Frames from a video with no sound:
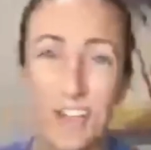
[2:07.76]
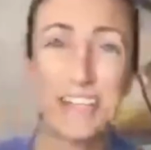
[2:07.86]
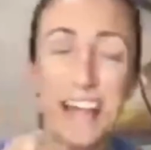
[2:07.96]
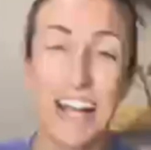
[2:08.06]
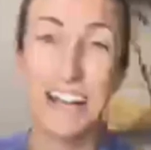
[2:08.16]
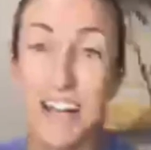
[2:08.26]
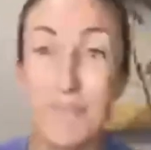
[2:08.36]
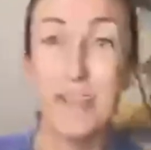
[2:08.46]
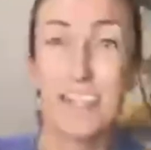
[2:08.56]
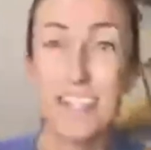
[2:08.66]
You're a
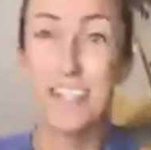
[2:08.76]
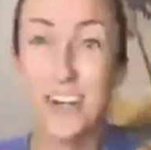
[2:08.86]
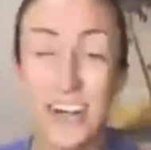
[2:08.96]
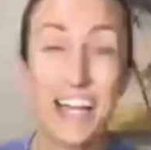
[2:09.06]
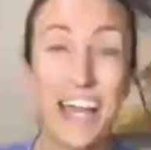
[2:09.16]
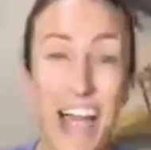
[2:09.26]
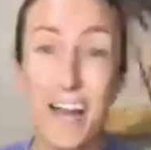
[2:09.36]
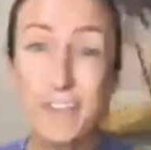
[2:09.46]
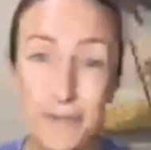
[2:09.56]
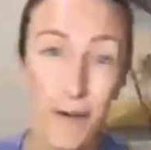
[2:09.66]
dynamic leader in
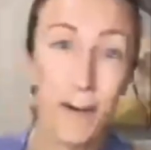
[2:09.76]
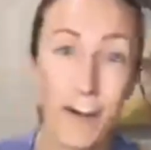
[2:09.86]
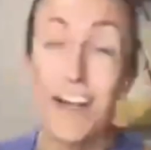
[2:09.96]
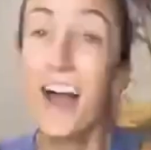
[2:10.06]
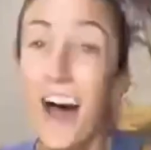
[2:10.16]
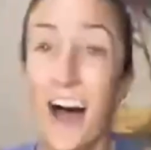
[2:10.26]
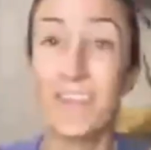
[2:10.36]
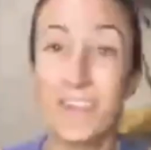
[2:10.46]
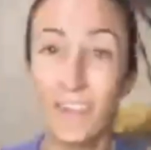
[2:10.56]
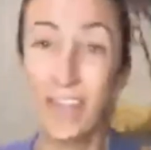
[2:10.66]
every part
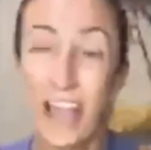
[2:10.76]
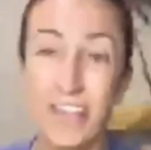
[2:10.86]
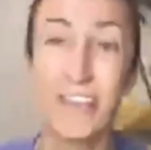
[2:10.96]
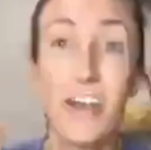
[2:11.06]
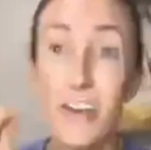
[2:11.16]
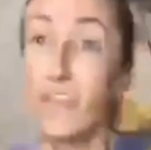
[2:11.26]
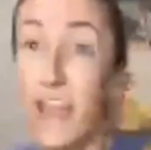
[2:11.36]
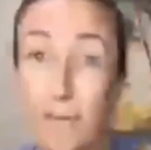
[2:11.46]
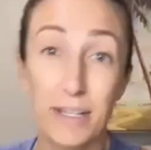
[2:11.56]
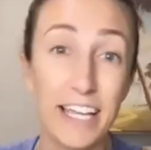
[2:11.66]
of your life,
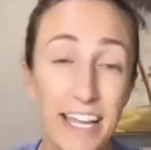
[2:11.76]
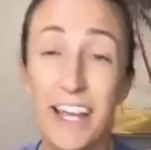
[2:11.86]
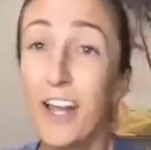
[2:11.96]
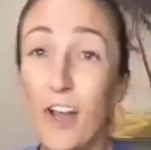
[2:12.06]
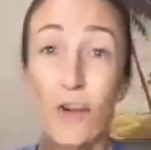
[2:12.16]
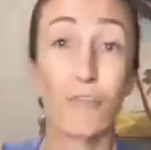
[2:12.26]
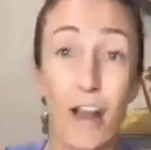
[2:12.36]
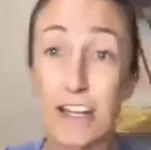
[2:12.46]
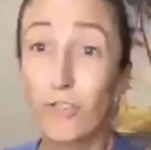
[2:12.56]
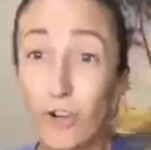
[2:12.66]
family,
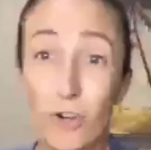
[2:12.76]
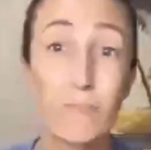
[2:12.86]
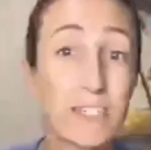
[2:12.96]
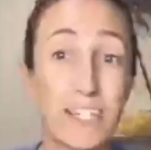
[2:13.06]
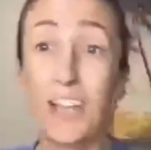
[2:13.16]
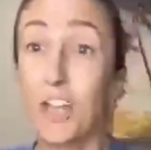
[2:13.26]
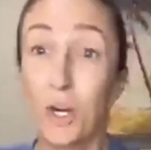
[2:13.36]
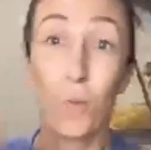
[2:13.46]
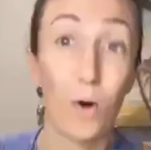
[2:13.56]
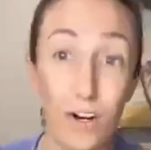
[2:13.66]
friend groups,
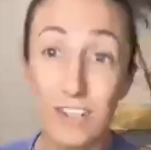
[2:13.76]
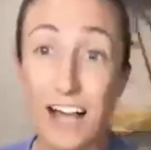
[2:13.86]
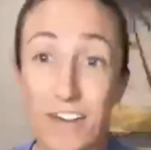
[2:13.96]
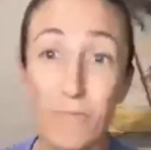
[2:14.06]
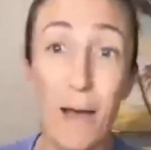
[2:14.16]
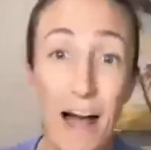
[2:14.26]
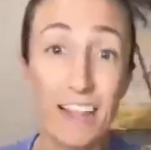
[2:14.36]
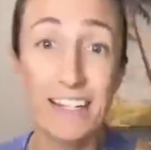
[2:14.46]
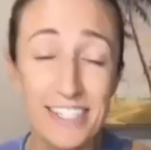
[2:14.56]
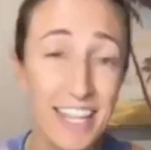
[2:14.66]
your work life
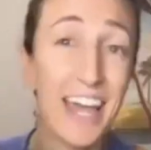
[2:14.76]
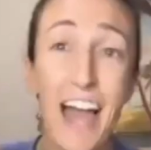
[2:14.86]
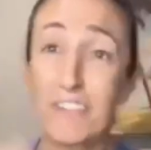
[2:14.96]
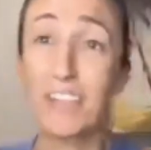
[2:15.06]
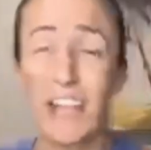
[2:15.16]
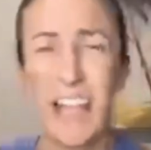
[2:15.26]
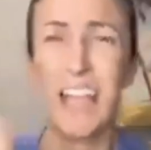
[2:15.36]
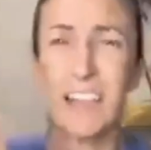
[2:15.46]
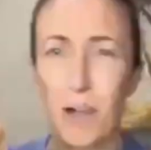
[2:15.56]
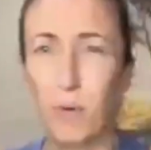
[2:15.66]
balance, every
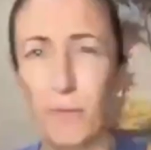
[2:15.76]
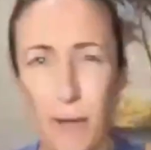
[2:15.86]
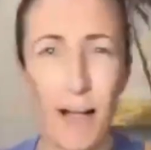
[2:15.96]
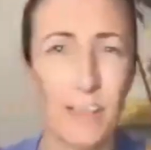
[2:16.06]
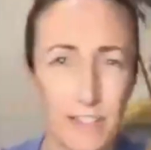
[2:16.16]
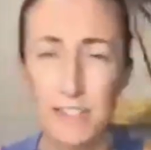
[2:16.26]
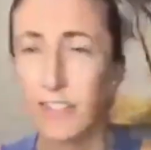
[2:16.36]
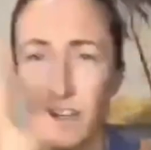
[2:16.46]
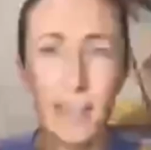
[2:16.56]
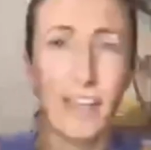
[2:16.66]
I hate that word
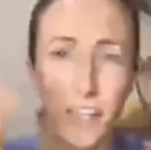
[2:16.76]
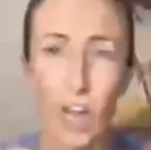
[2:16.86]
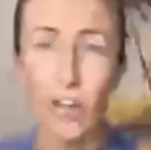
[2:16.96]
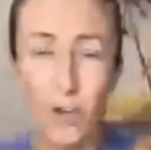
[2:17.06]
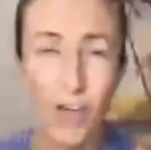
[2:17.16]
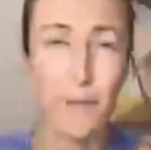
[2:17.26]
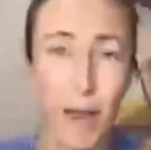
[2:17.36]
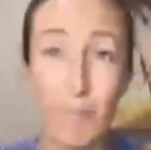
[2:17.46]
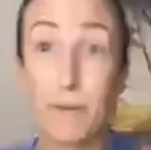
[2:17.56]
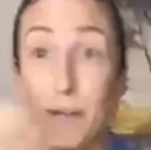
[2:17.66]
balance. Y'all know
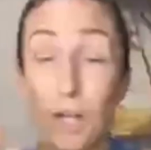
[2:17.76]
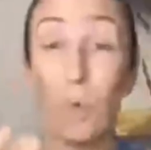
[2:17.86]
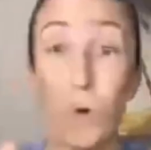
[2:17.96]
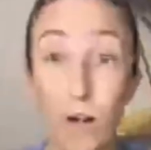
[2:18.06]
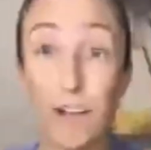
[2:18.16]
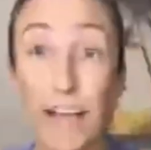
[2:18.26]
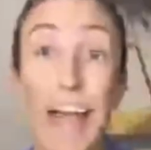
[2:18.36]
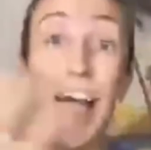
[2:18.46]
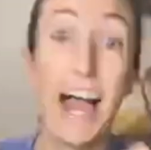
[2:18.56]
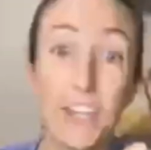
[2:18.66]
that about me, but your work
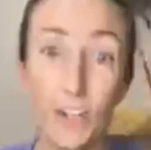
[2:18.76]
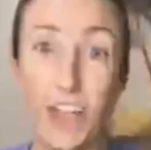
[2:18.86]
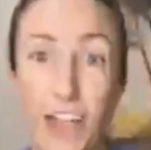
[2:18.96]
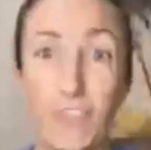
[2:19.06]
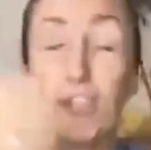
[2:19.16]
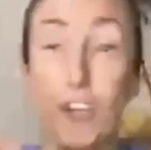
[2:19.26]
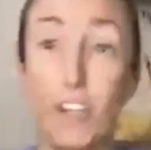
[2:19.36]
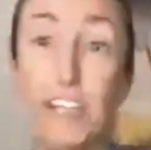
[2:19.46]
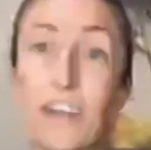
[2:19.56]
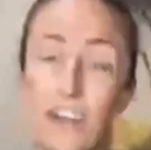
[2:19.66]
and your life,
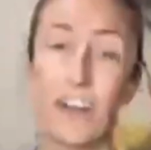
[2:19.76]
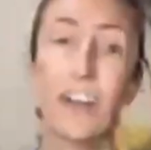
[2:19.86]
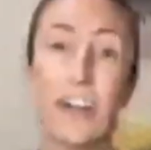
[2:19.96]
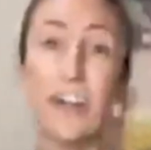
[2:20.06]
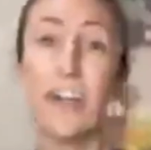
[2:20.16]
you're a leader.